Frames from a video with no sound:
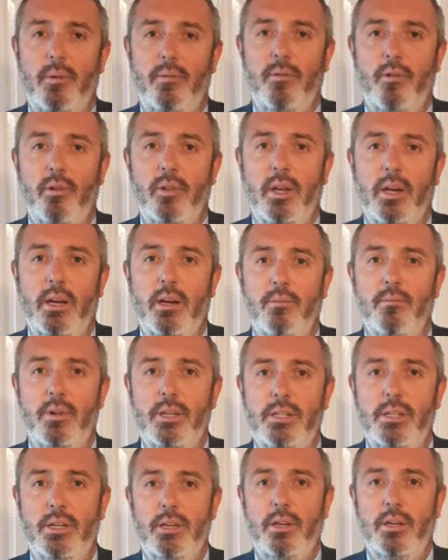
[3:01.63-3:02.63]
before they can
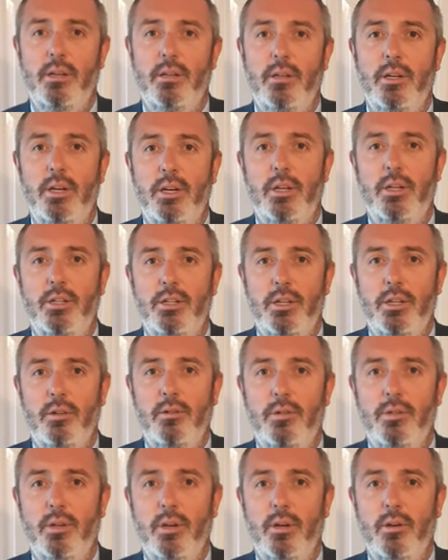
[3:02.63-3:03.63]
return
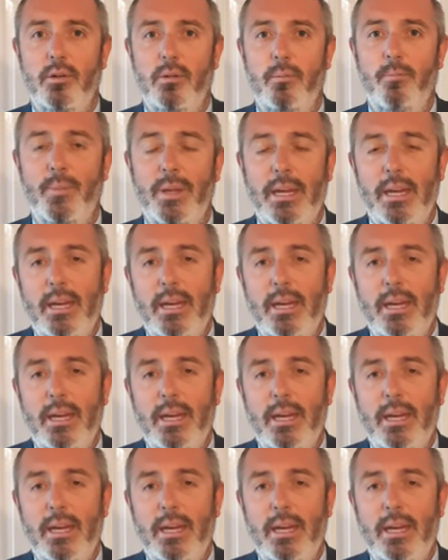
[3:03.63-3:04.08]
to school.